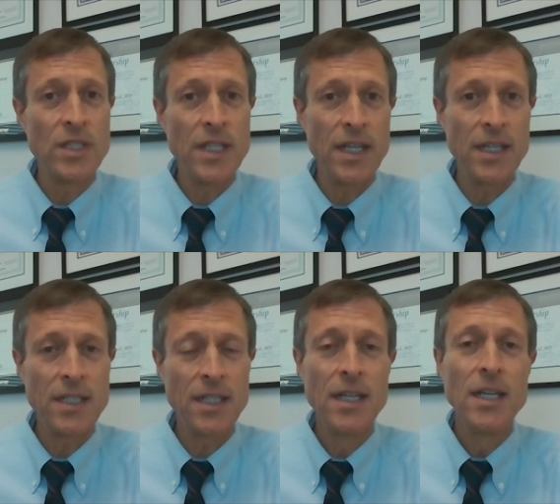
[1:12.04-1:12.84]

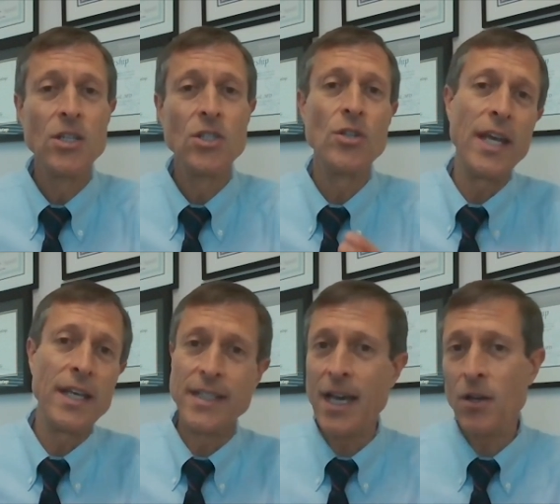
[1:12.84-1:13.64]
studies to
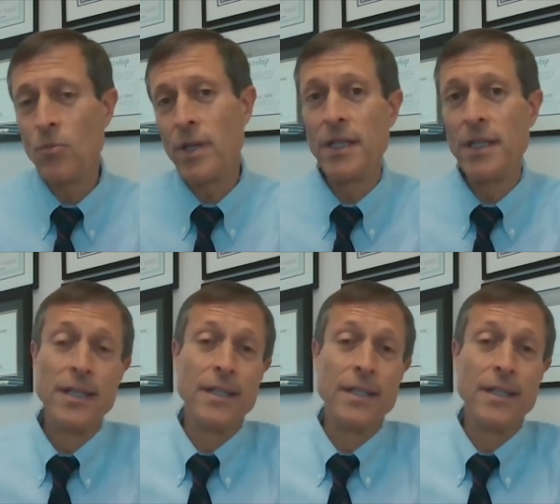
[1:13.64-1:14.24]
nail down what